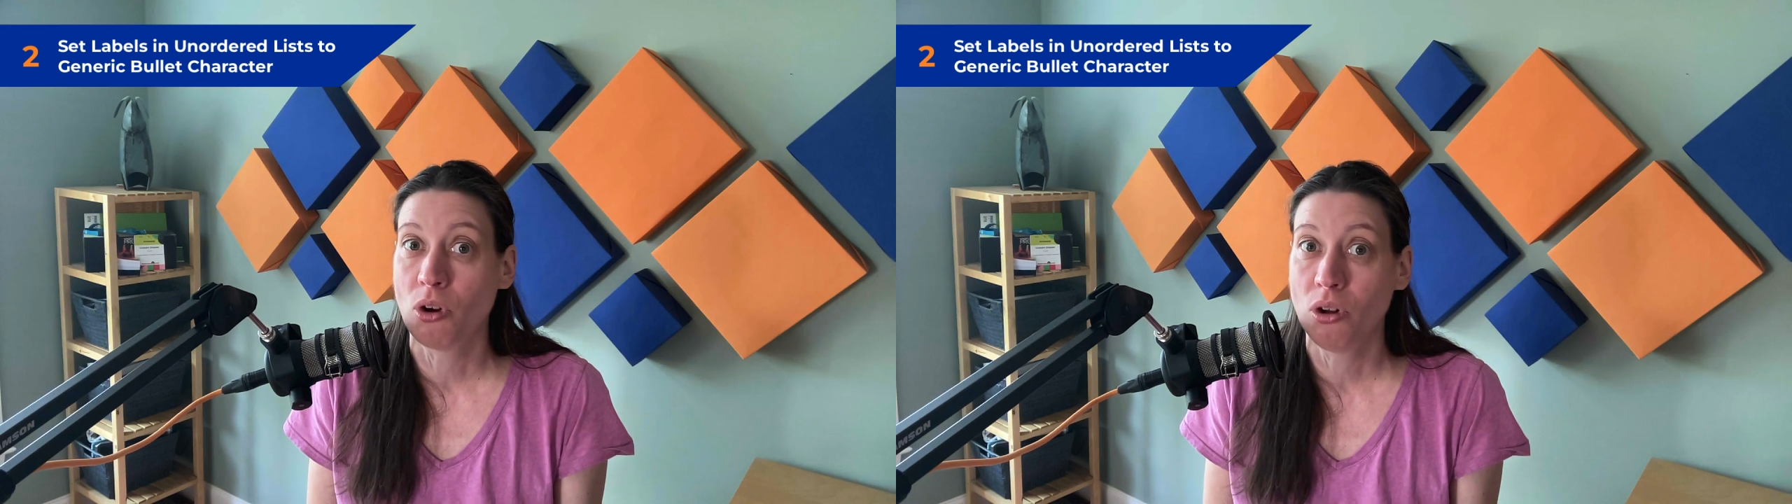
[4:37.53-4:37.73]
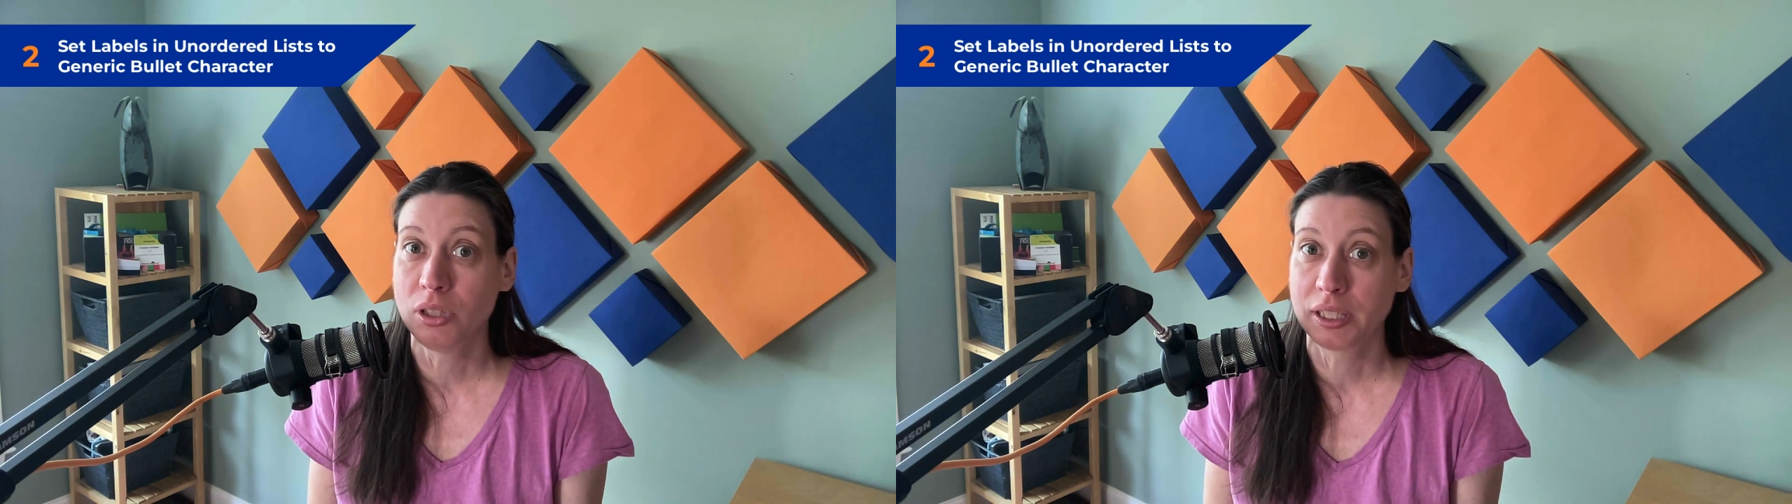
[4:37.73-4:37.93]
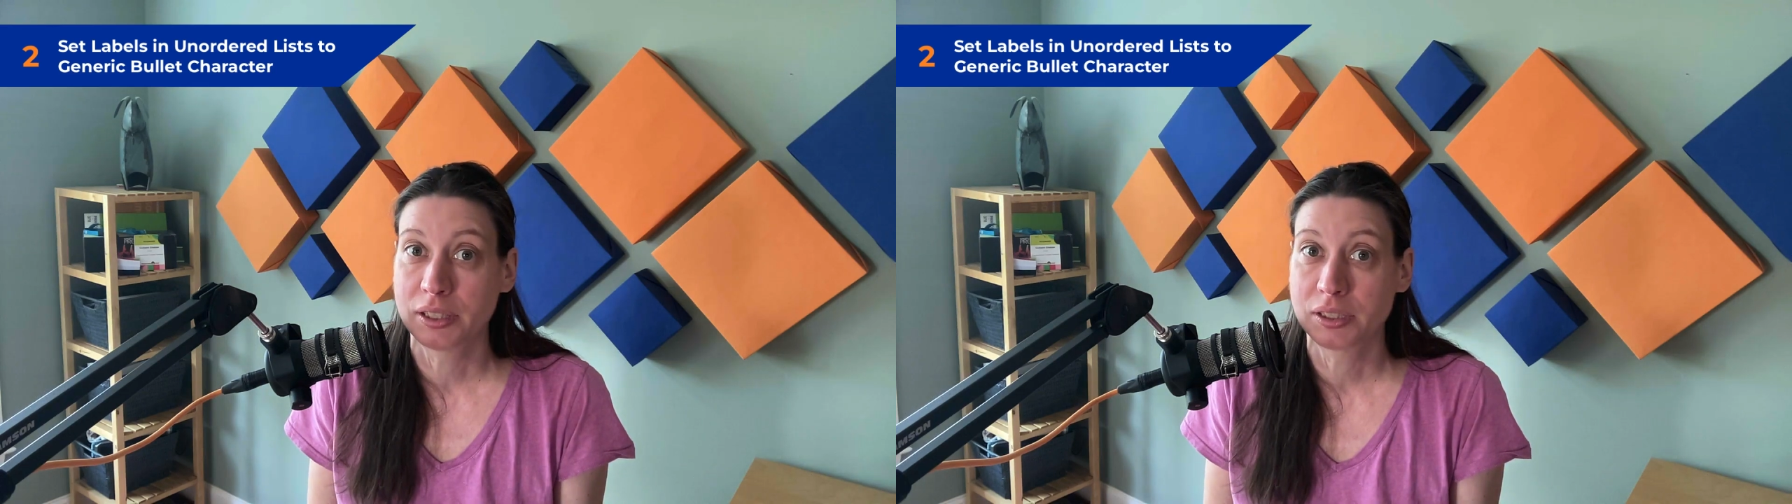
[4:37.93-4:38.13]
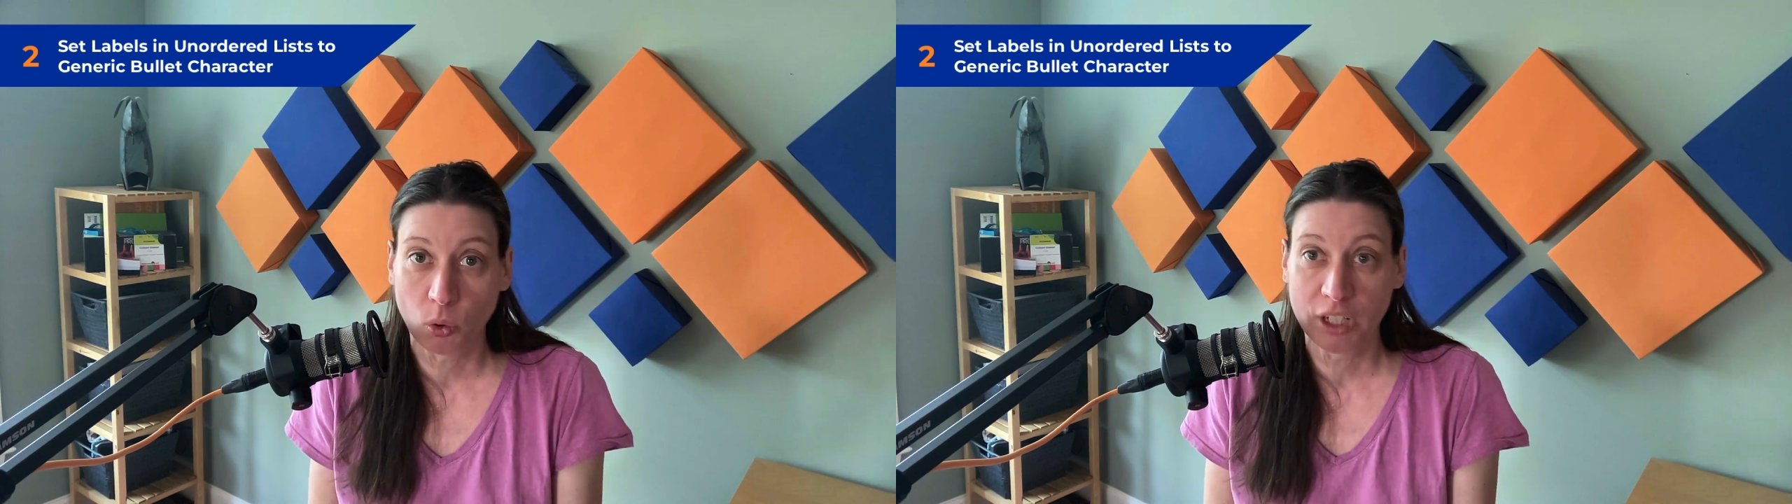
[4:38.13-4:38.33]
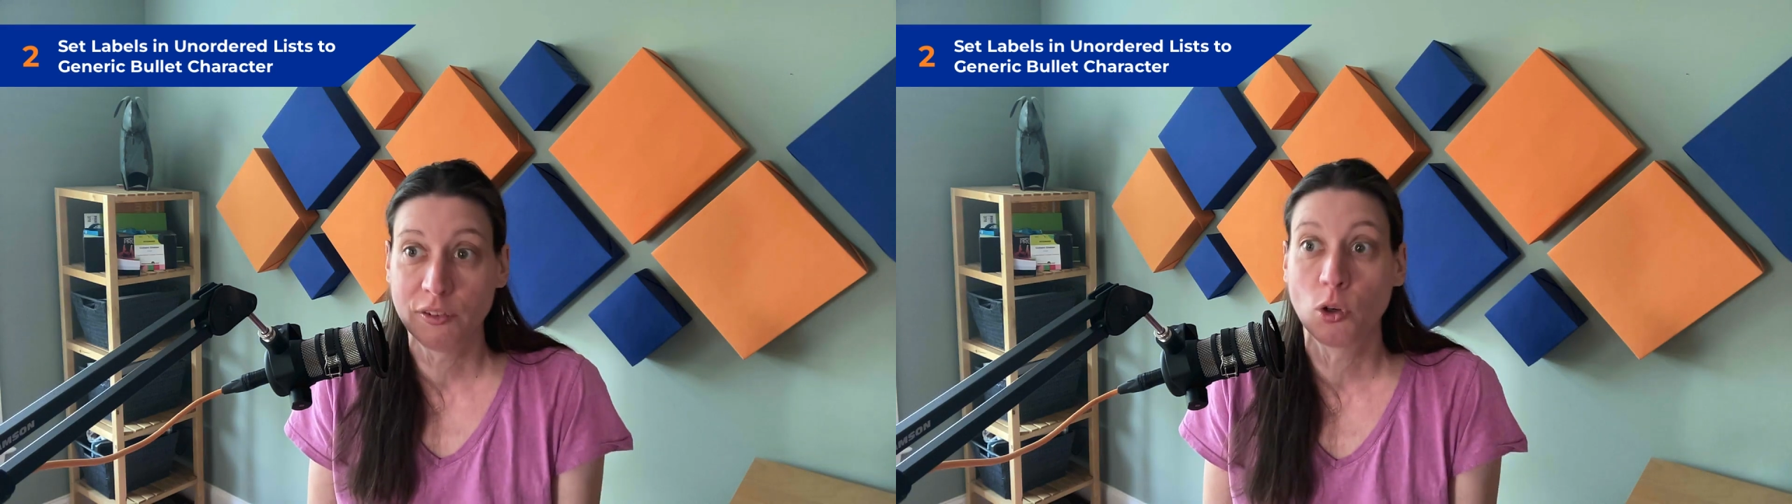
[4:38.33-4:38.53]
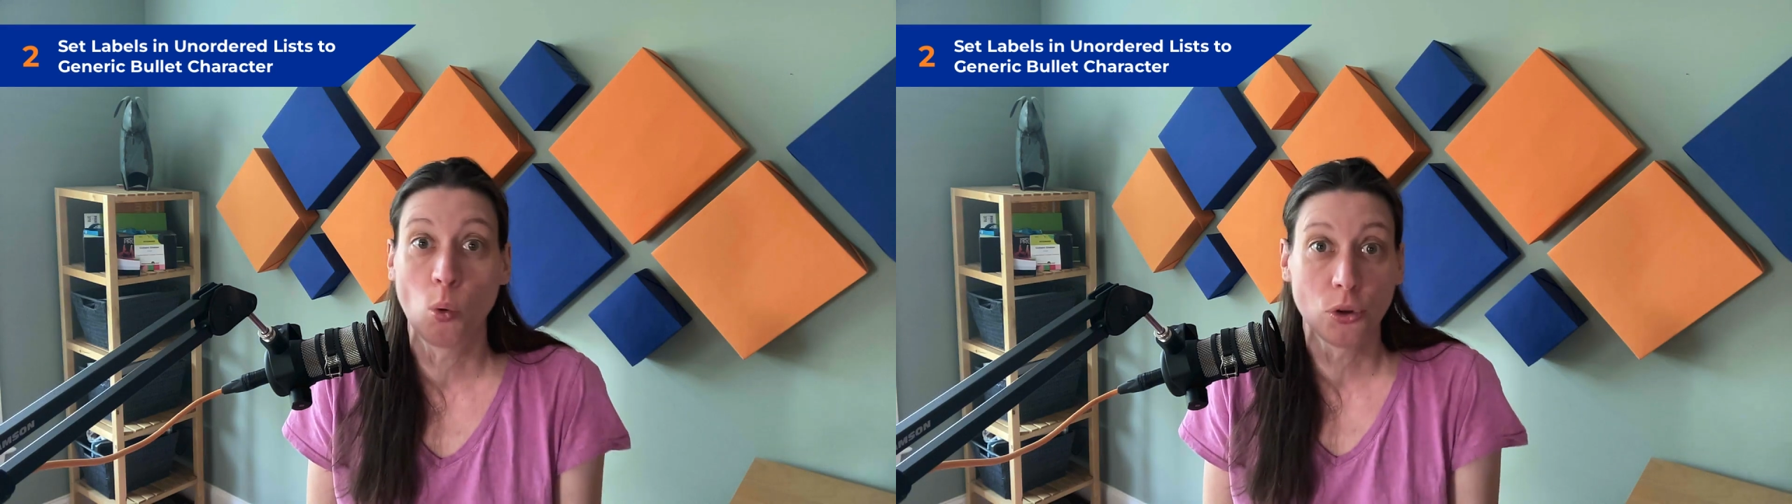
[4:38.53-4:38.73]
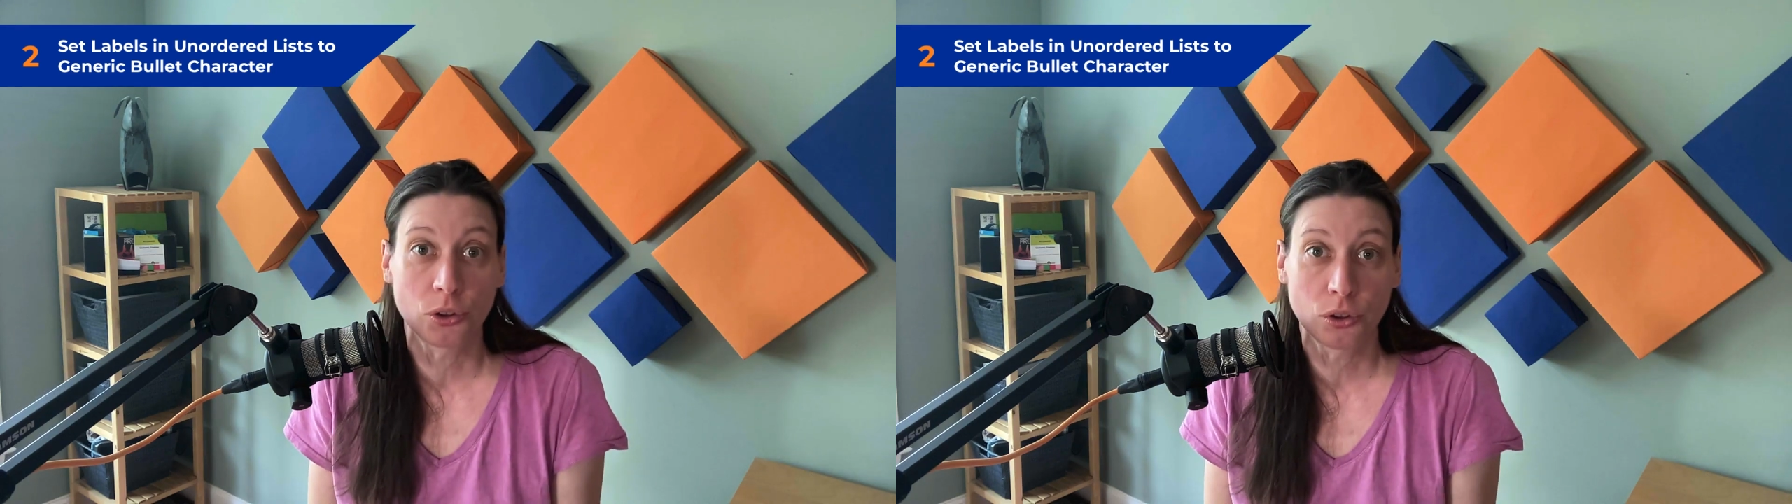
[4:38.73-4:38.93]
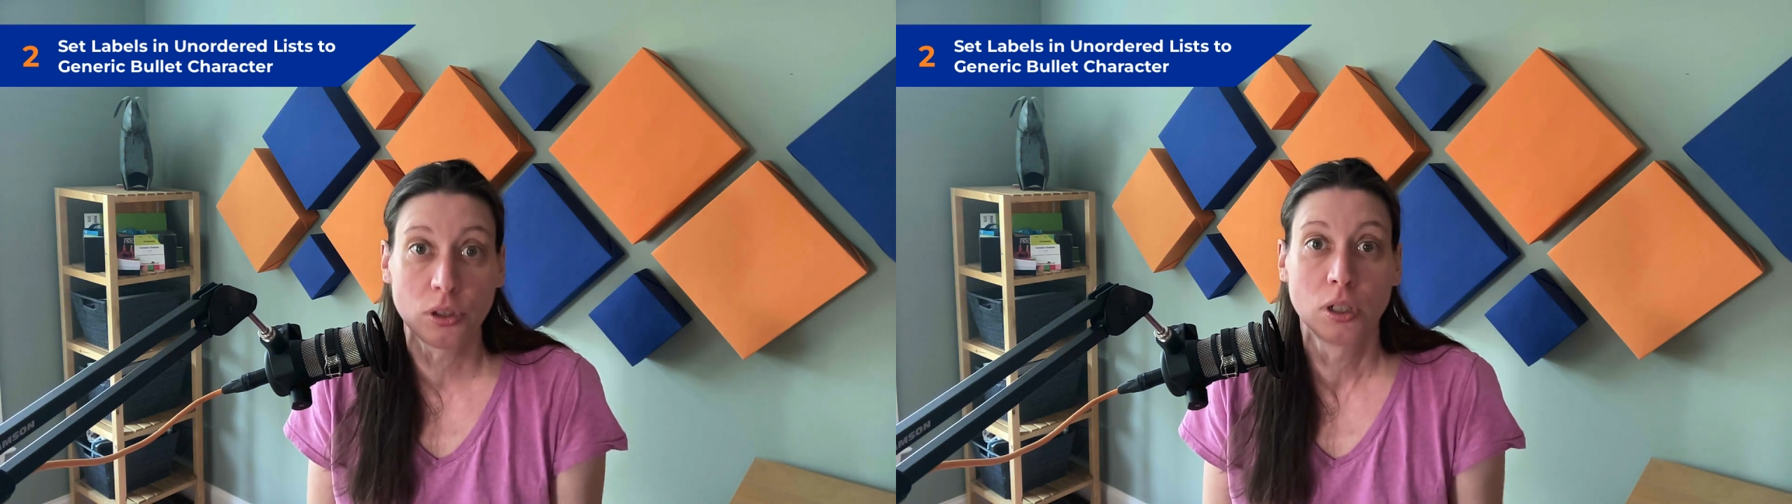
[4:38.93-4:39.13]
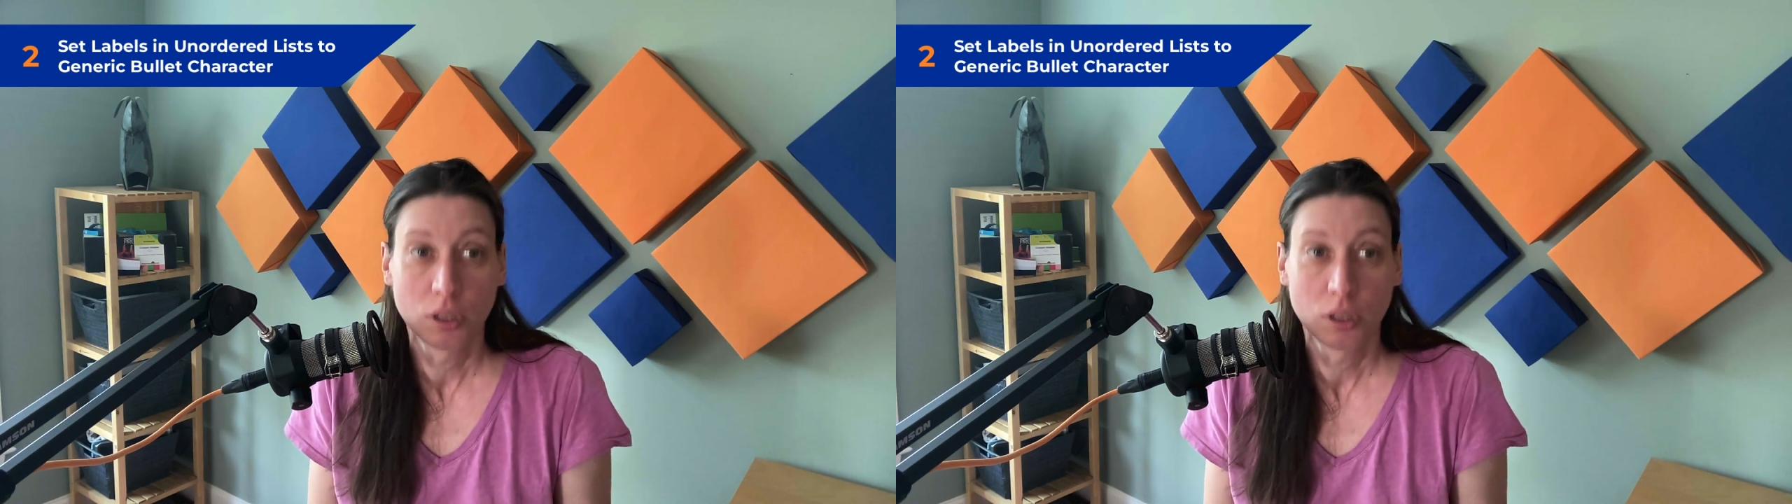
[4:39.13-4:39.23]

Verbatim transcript: all lists, even ordered,